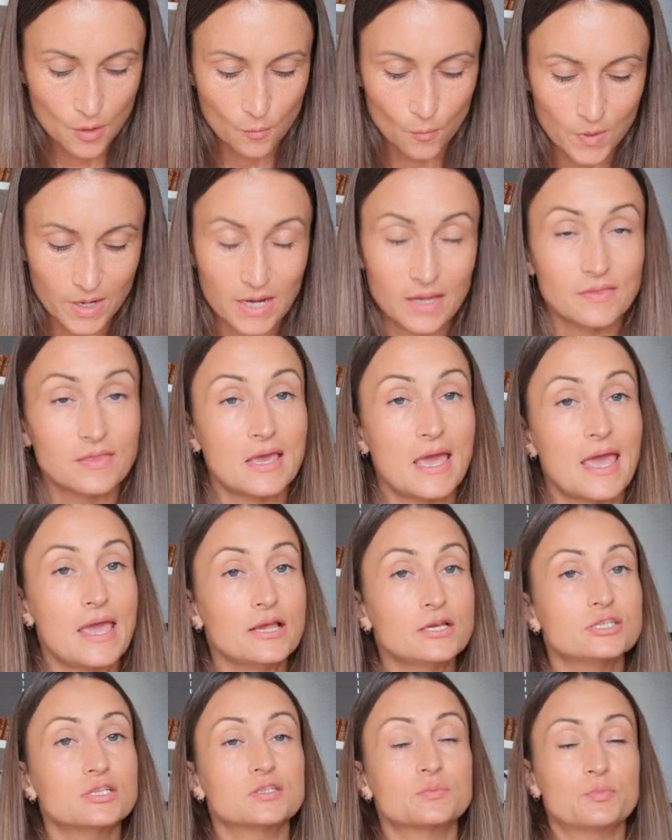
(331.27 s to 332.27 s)
Where the
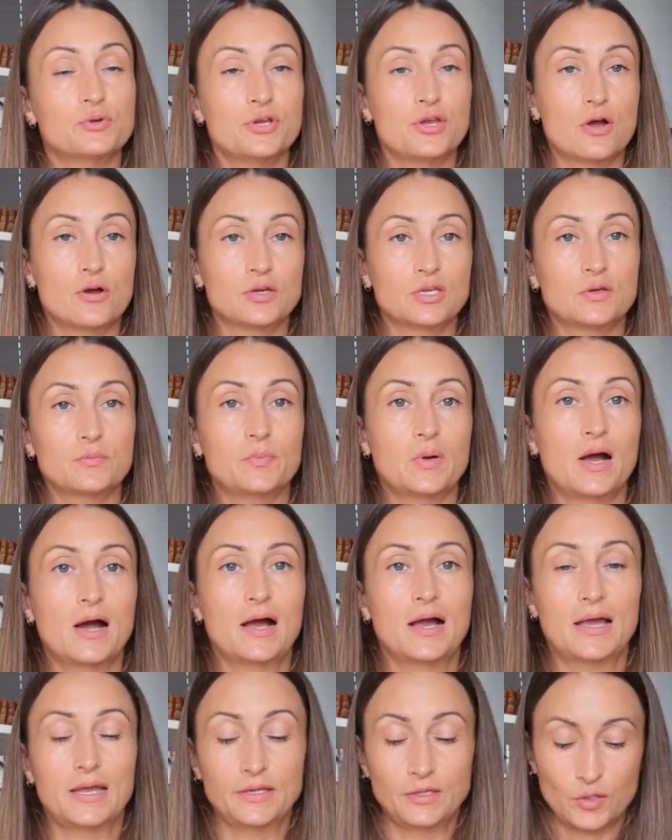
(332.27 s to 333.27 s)
anxious
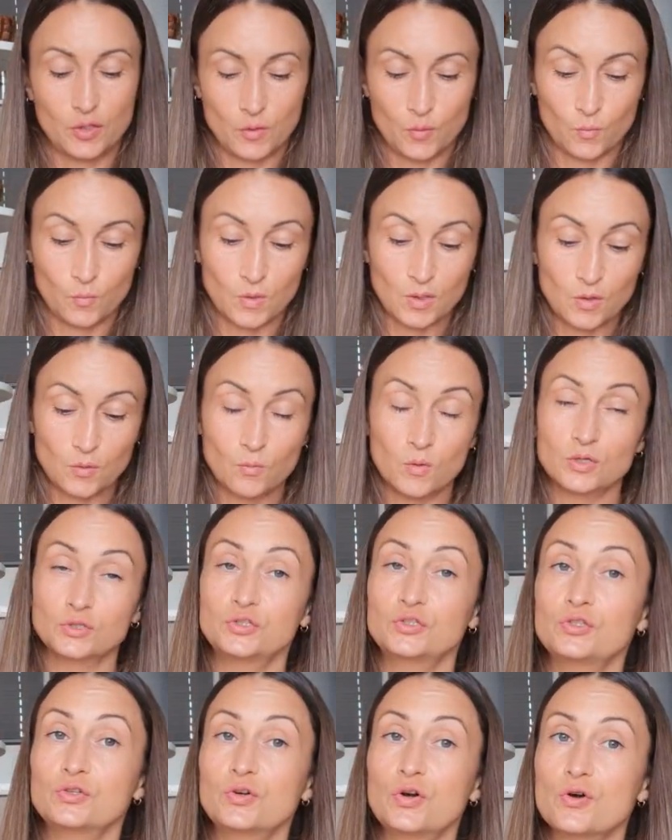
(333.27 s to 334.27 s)
preoccupied will
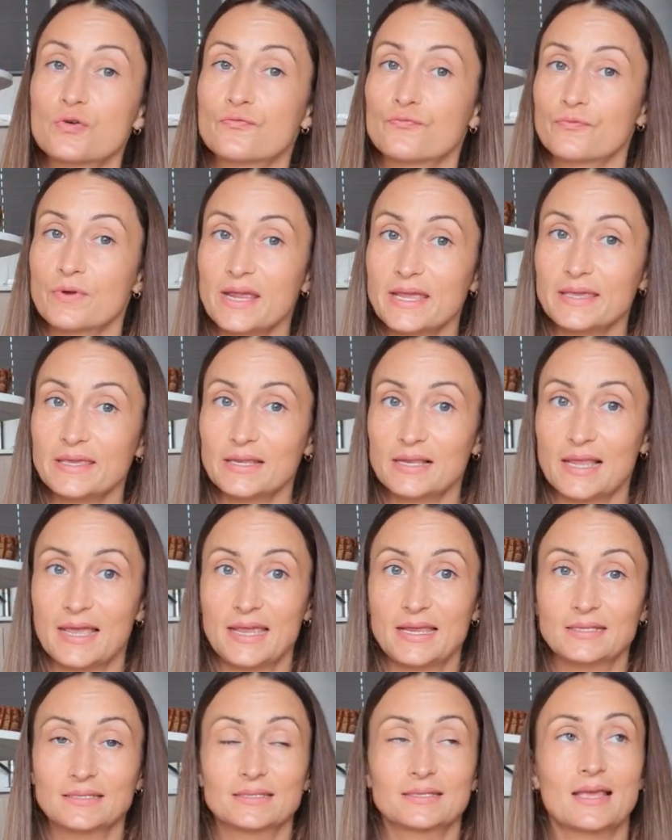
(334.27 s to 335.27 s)
want to
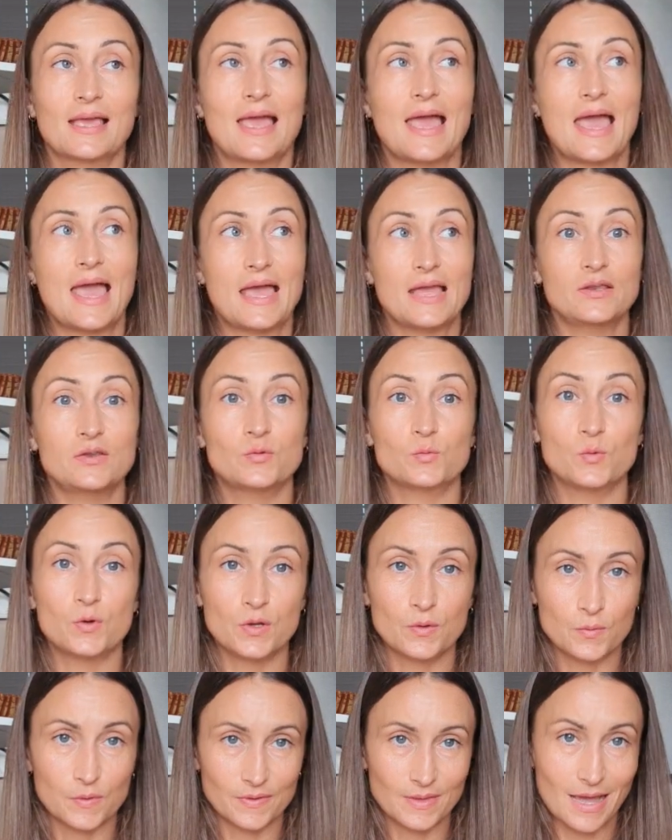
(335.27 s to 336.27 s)
co-regulate and
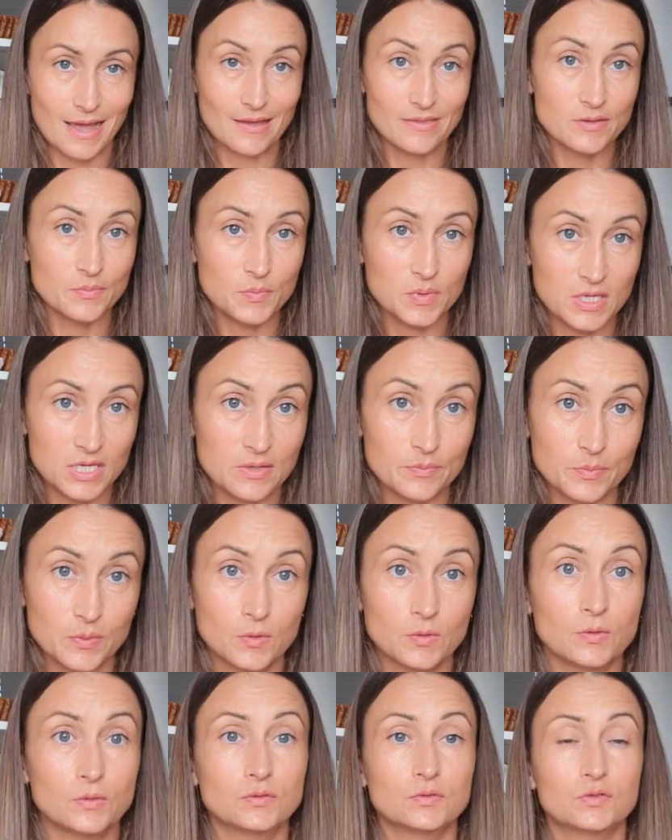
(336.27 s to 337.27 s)
work with other
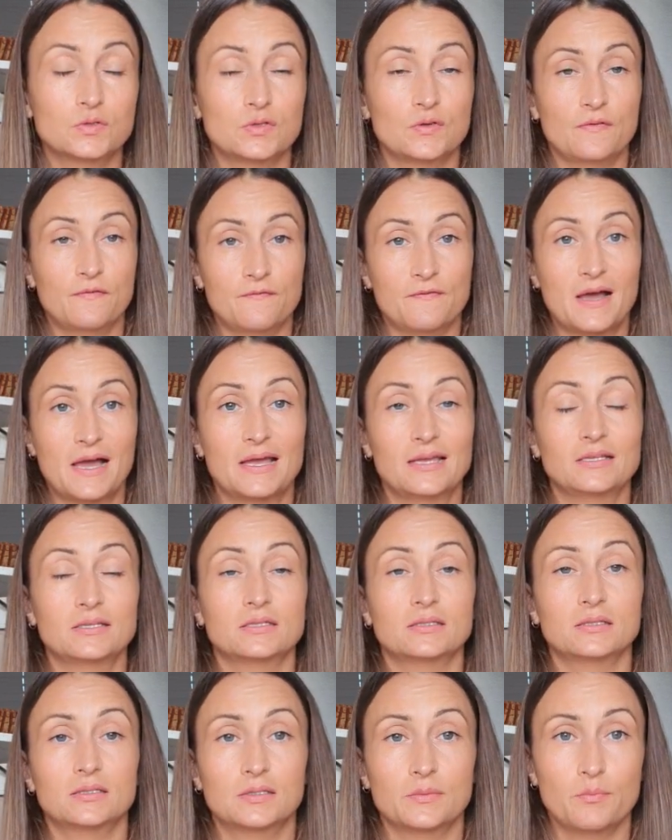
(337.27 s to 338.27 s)
people to
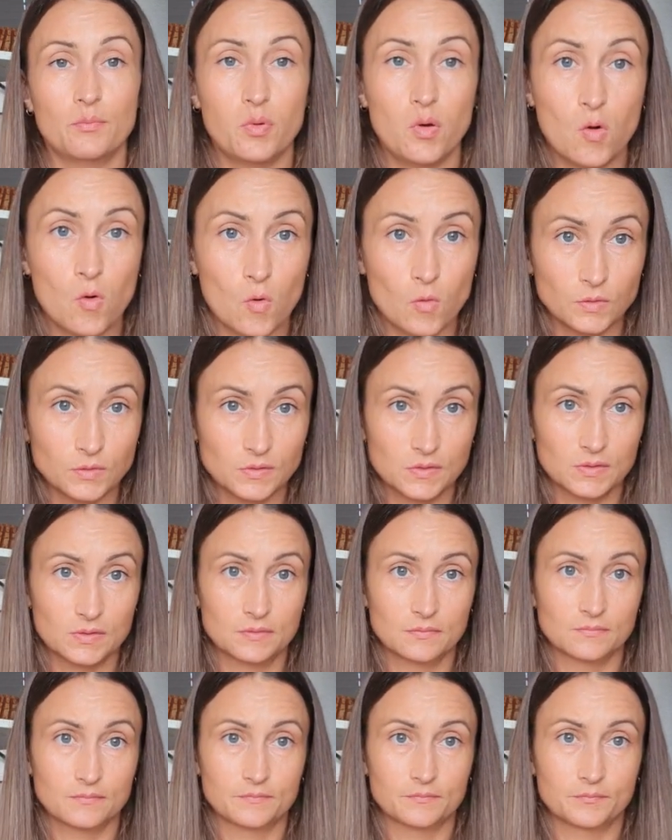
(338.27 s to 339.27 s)
find support.